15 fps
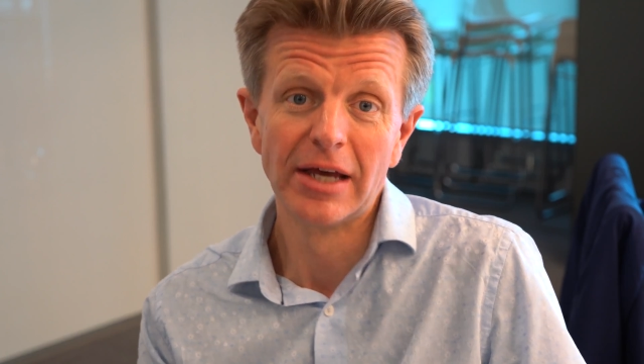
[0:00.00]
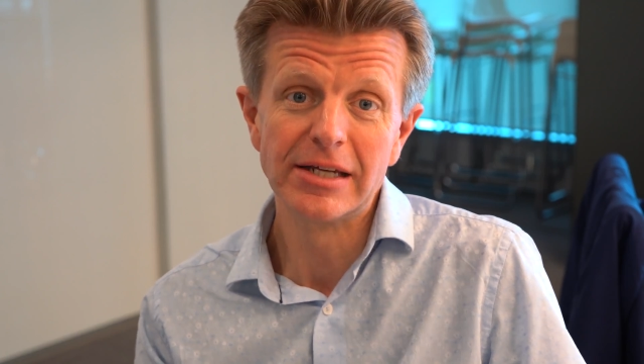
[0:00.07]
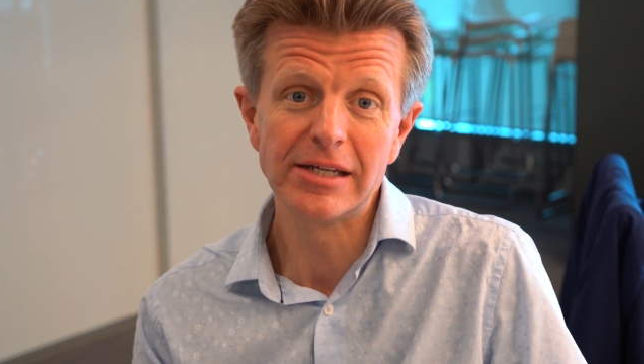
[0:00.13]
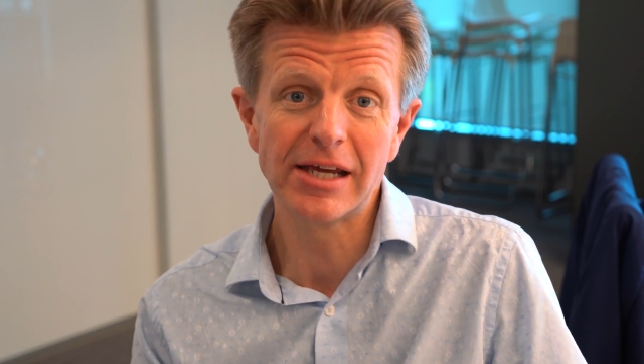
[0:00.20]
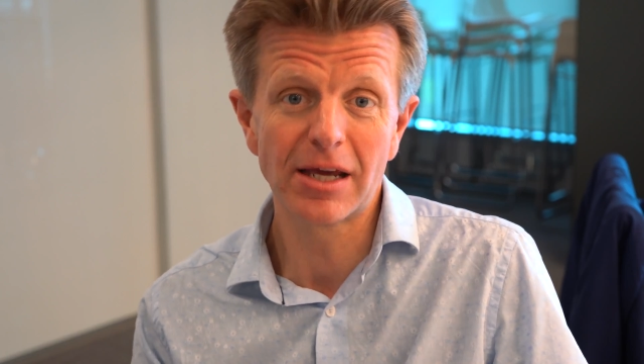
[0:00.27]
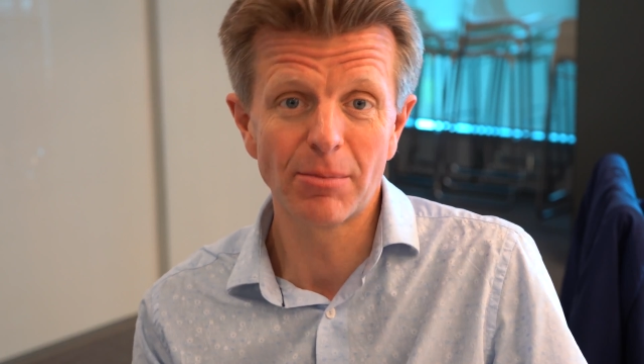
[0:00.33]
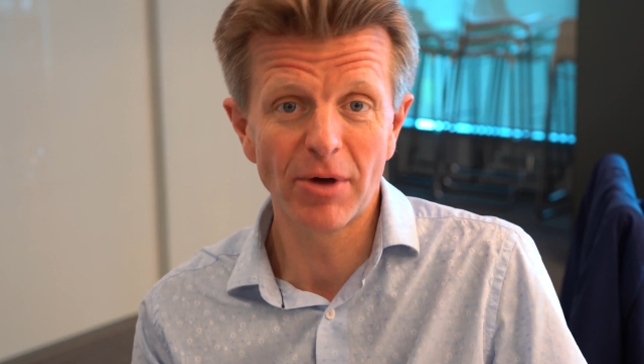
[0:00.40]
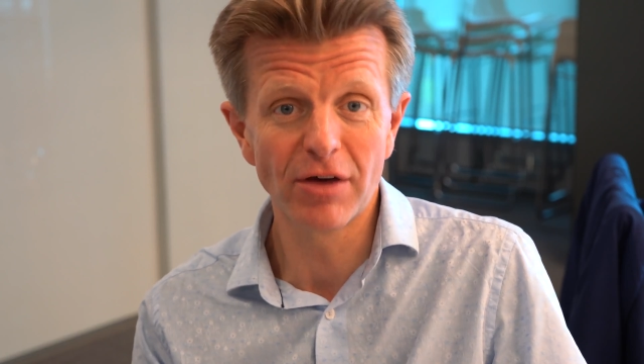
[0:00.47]

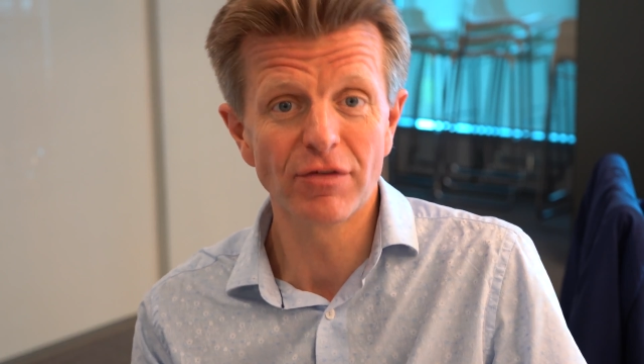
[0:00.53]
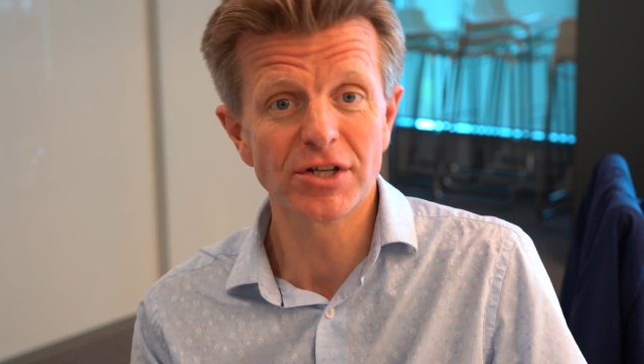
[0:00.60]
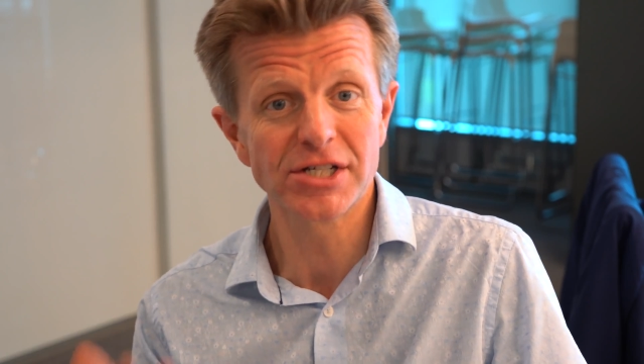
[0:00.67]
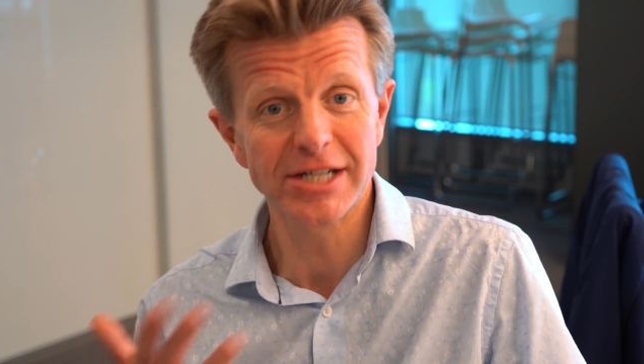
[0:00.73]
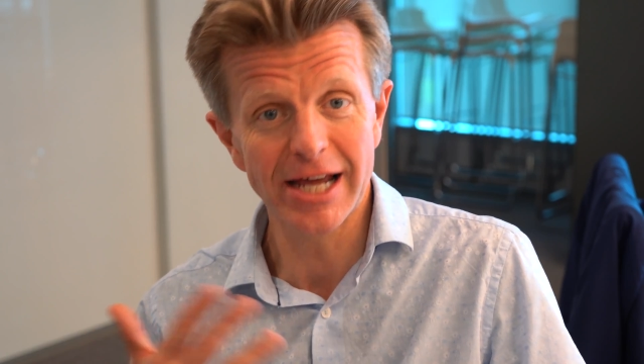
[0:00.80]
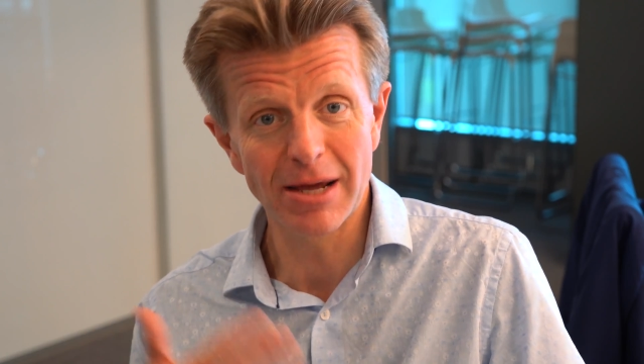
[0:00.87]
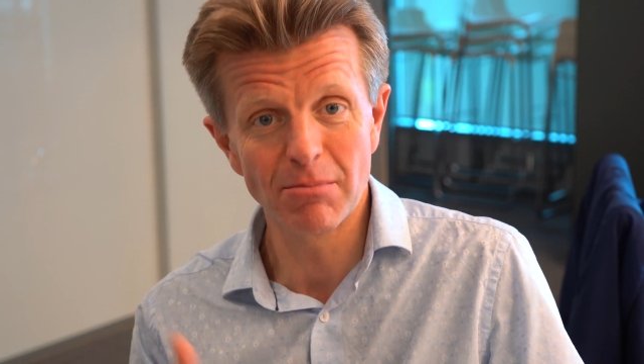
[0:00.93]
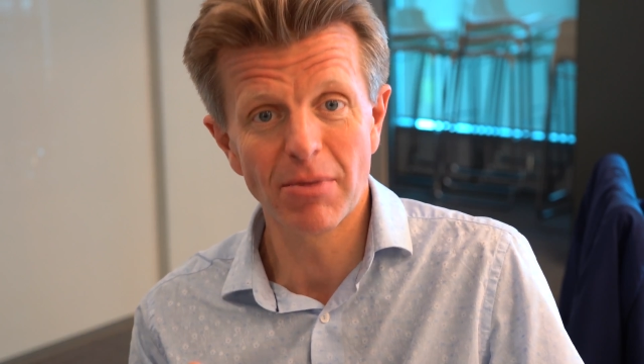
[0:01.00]
take a bit of a
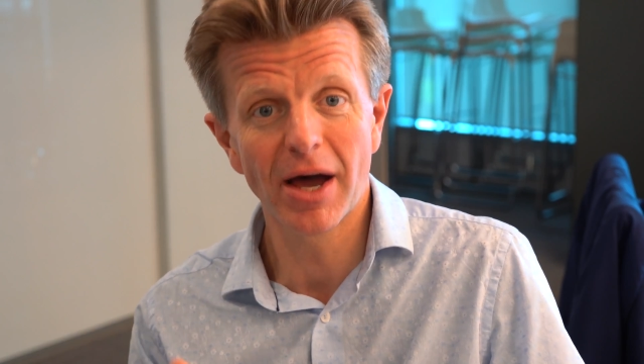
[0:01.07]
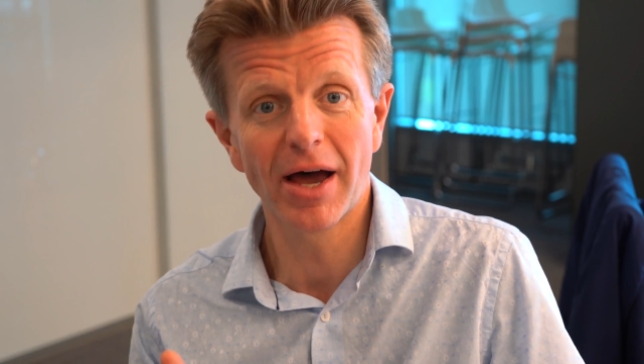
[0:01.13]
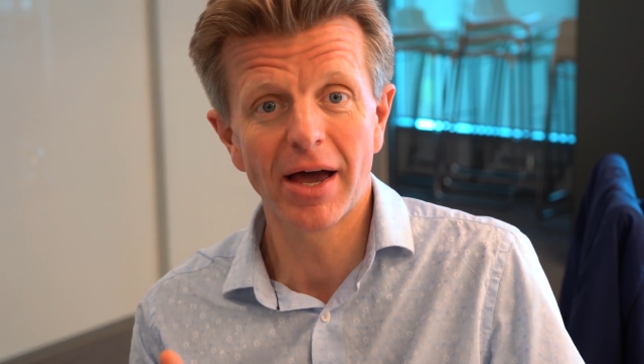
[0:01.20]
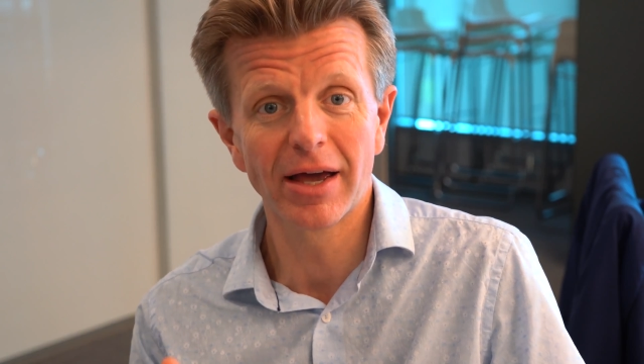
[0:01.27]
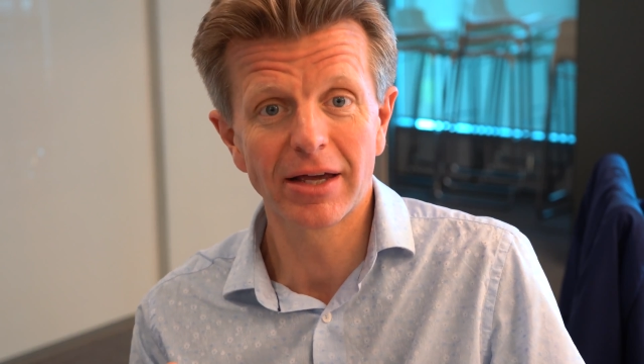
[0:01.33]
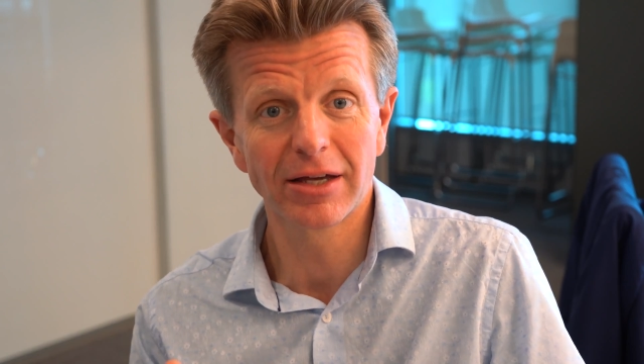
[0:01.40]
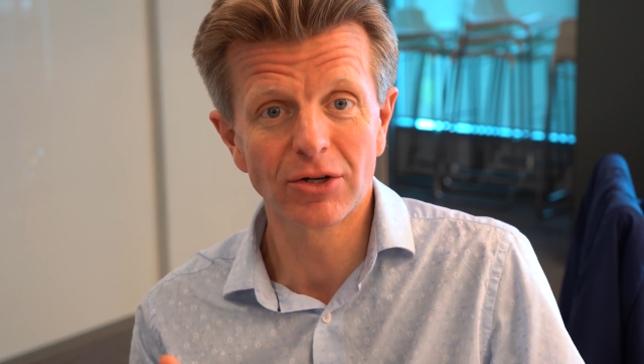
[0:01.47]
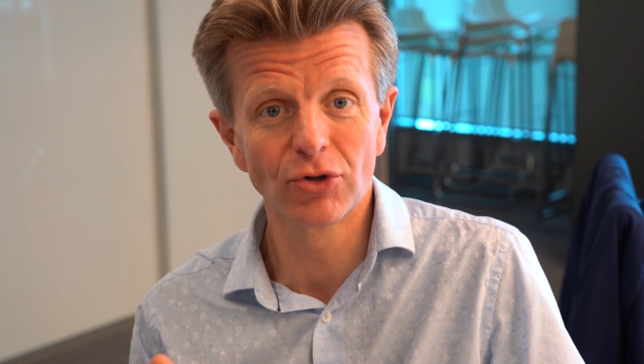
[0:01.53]
step
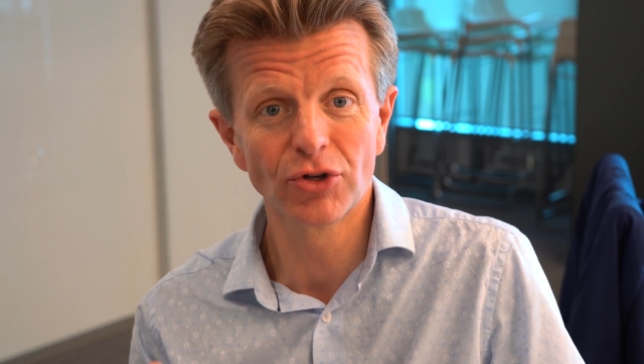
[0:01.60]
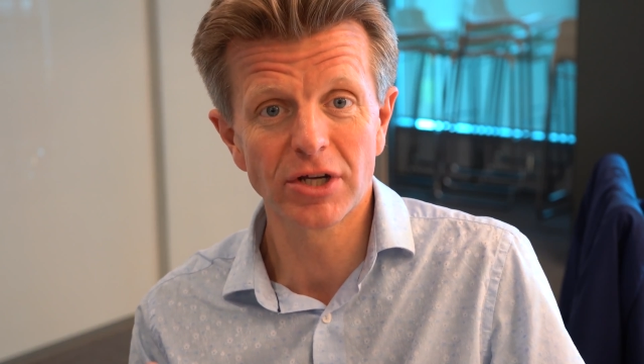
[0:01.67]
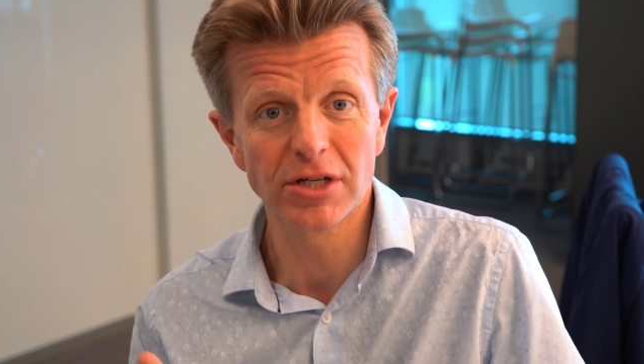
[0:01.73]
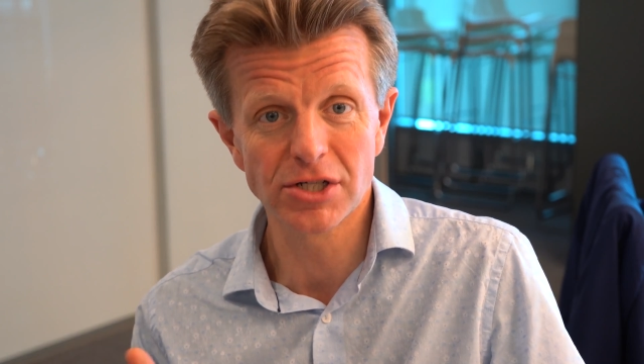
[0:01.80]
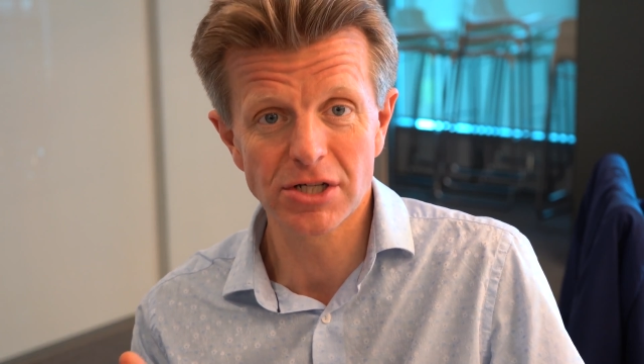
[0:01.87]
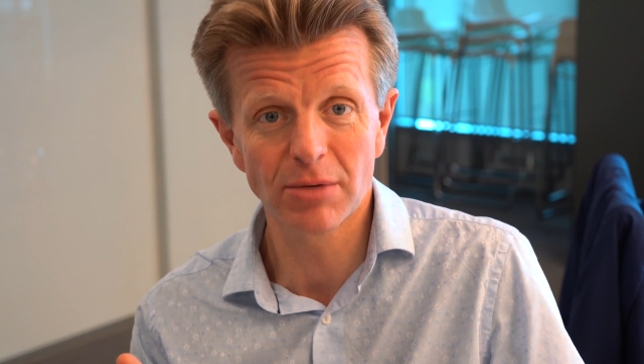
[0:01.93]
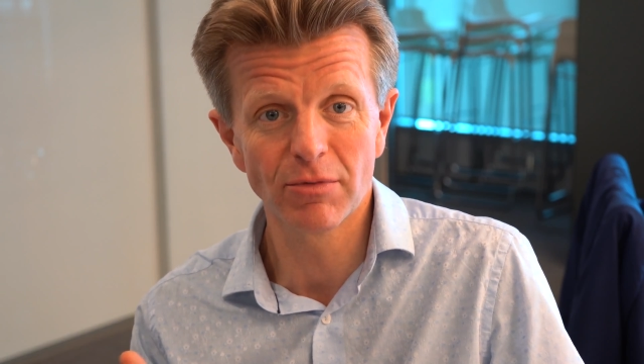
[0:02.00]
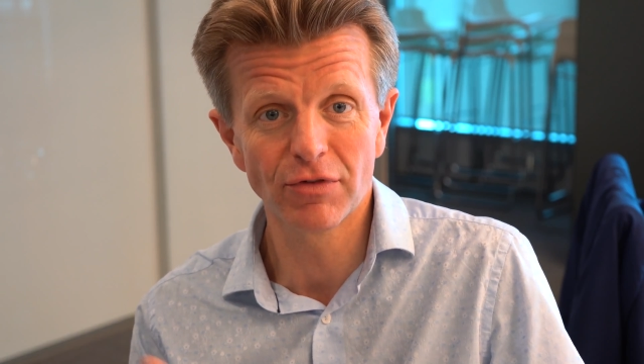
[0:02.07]
back and look
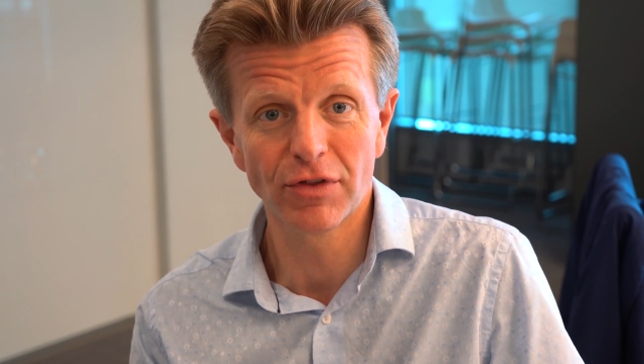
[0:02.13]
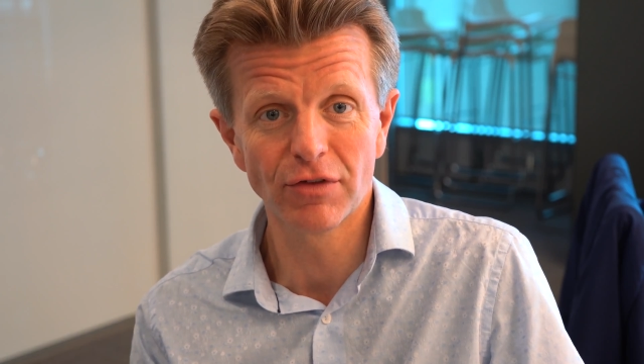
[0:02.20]
at some of